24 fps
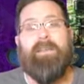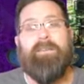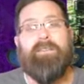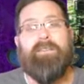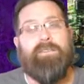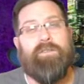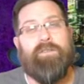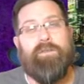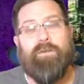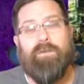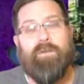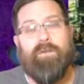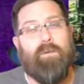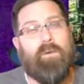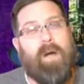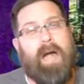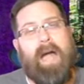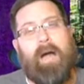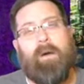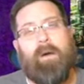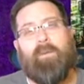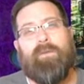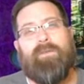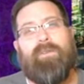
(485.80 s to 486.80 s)
to
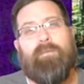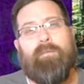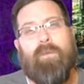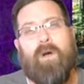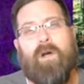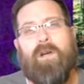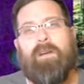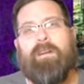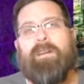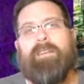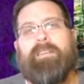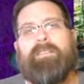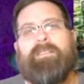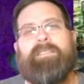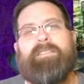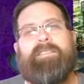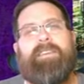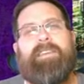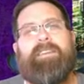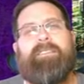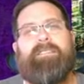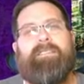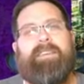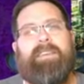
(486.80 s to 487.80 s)
housing markets,
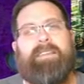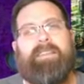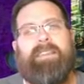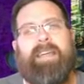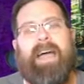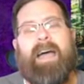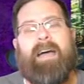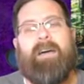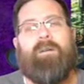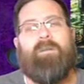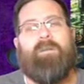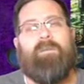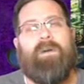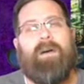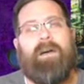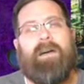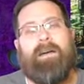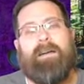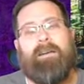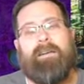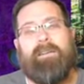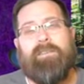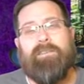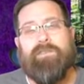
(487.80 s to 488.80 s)
things like that,
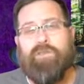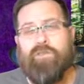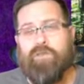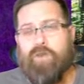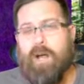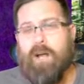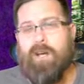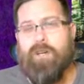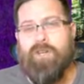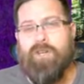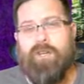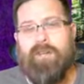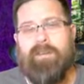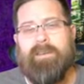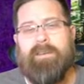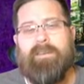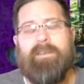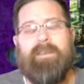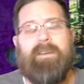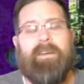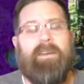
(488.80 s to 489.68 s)
construction,